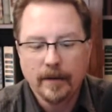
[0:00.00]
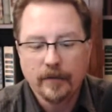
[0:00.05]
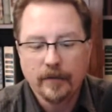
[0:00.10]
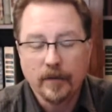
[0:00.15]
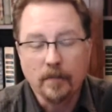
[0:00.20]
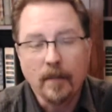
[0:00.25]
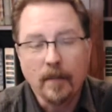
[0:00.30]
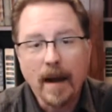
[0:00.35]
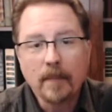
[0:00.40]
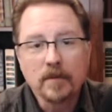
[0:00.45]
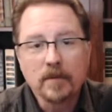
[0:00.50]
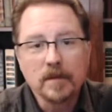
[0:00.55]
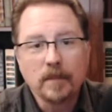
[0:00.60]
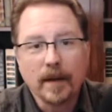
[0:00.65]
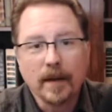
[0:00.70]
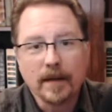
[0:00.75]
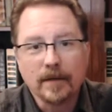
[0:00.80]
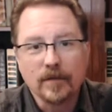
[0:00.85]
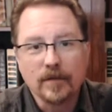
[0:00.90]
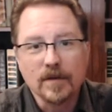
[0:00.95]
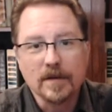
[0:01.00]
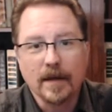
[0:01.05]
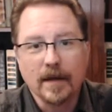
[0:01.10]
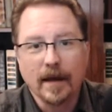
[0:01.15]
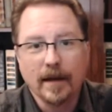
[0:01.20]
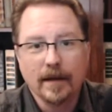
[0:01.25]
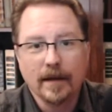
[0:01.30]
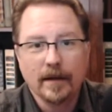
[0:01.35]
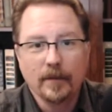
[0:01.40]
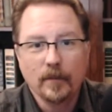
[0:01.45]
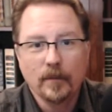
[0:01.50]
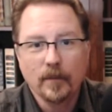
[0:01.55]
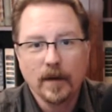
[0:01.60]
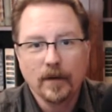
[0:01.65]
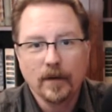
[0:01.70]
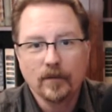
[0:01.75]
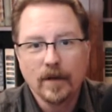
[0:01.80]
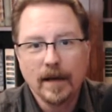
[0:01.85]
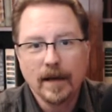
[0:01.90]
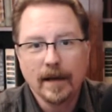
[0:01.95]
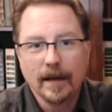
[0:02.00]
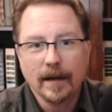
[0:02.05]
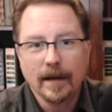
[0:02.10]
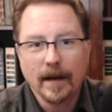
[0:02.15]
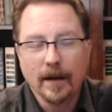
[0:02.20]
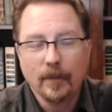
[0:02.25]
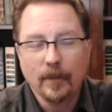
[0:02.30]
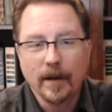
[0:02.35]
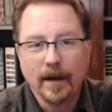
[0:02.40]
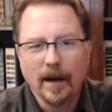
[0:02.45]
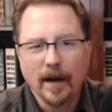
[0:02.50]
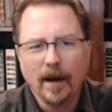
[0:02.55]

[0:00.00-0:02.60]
from my perspective, is that in reading it, I went,